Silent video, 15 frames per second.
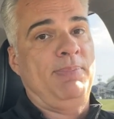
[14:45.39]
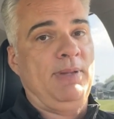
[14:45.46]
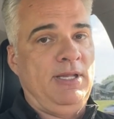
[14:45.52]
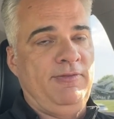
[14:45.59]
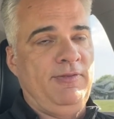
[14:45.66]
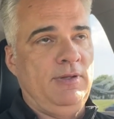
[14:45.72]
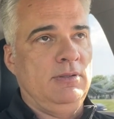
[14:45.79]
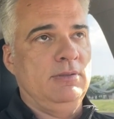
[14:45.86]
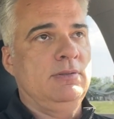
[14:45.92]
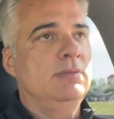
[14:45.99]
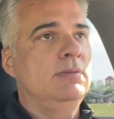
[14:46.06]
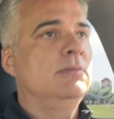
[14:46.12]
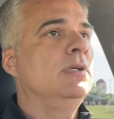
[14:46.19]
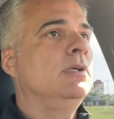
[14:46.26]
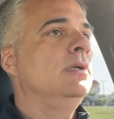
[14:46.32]

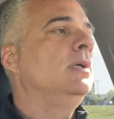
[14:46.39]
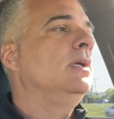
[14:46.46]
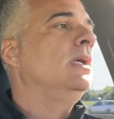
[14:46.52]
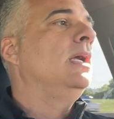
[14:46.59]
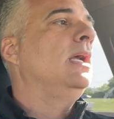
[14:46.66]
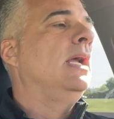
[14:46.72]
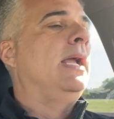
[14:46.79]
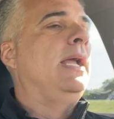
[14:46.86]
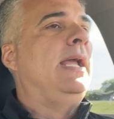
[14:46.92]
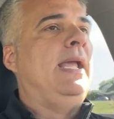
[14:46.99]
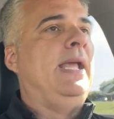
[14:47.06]
playfield,